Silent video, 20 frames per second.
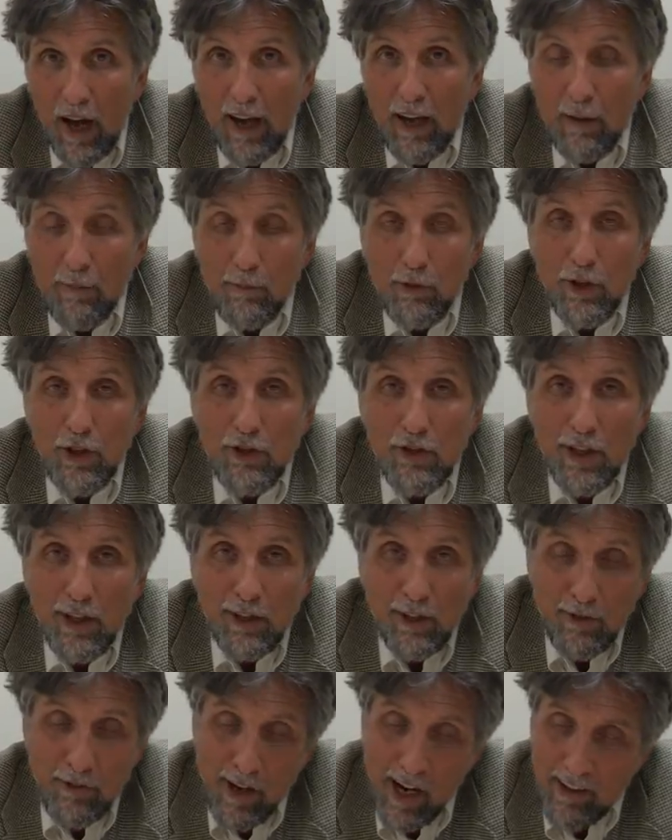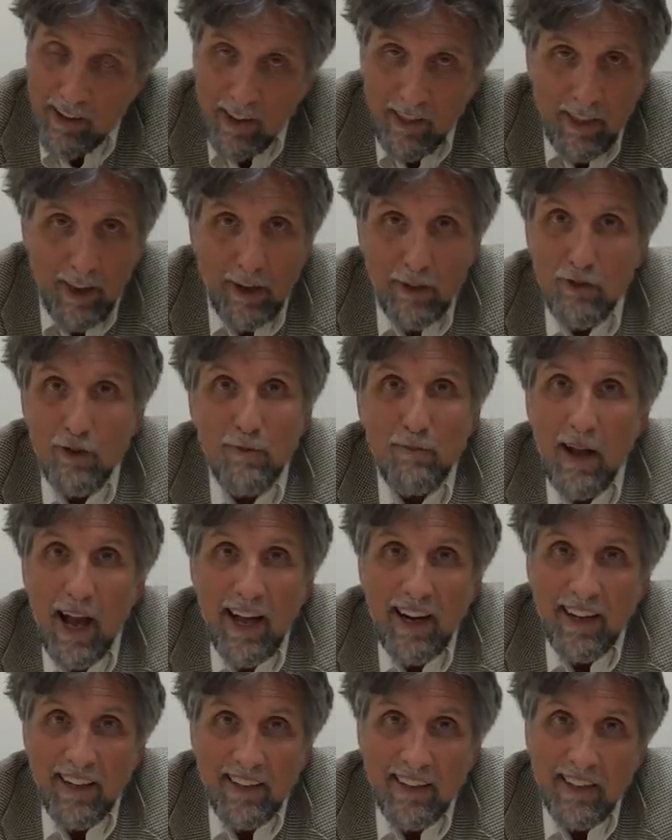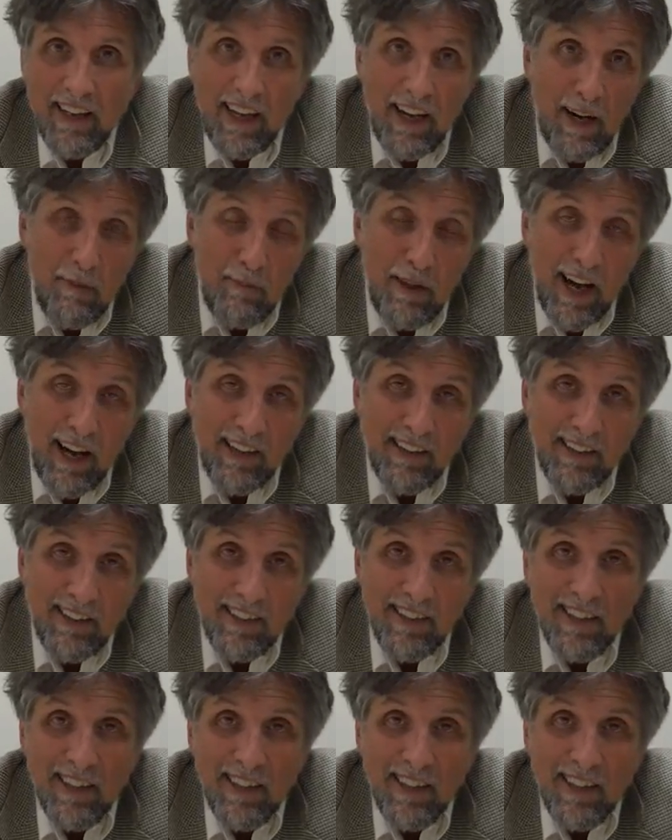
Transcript: I appreciate the fact that they're dramatic, and I'm not.